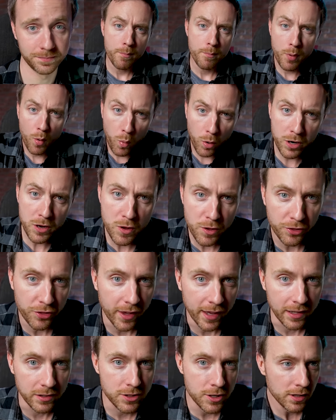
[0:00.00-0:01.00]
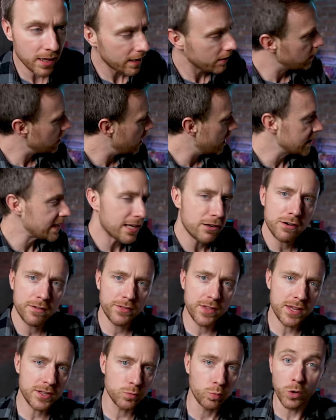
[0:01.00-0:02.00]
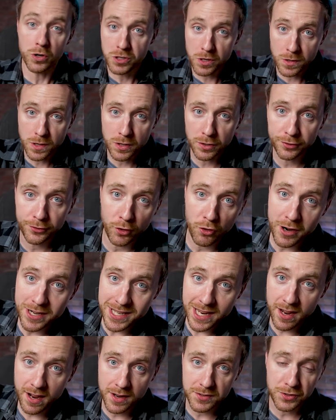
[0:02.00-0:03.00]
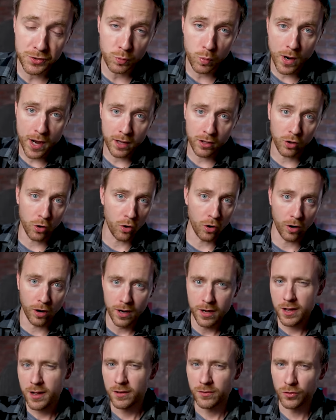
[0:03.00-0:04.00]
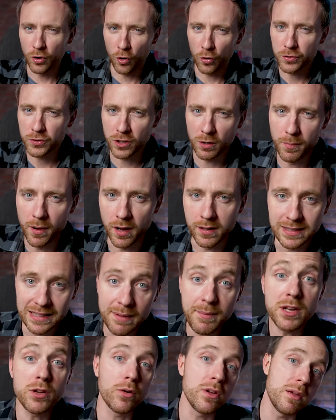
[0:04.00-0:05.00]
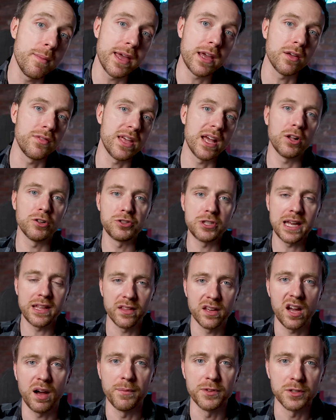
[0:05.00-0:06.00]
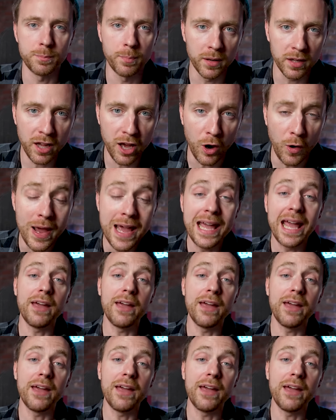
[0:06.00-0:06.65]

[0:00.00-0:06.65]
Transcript: But what do you think? Do you like the idea of this? Would you use four eighty hertz as well, or not so much? Let me know what you make of the L G in the comments below.